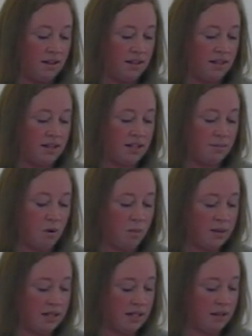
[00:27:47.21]
These
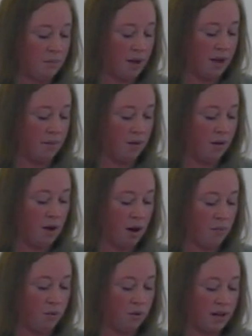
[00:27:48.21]
moments in the Bible are
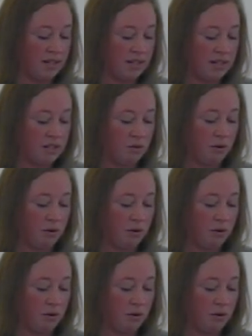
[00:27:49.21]
present to